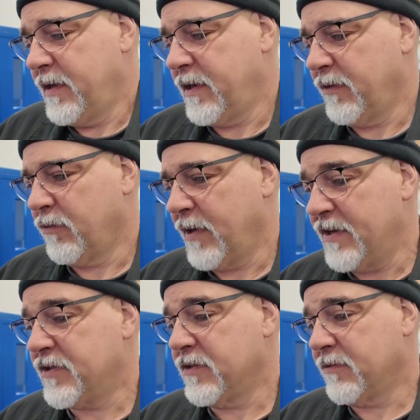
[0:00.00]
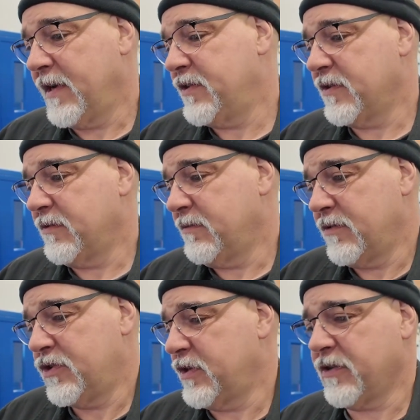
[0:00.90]
You know, racing's racing.
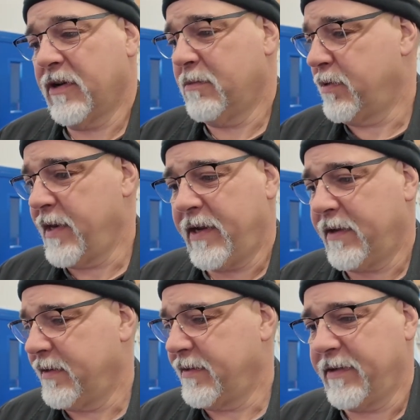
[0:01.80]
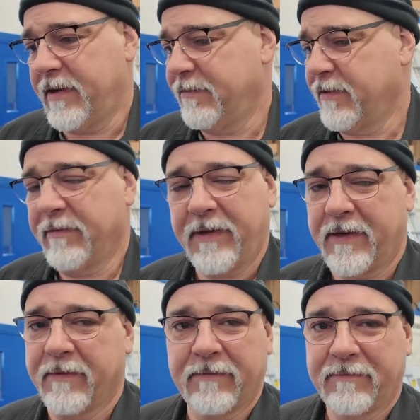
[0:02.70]
Shit's gonna break. You never, you
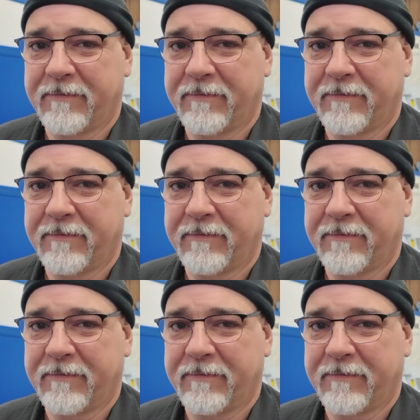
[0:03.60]
know.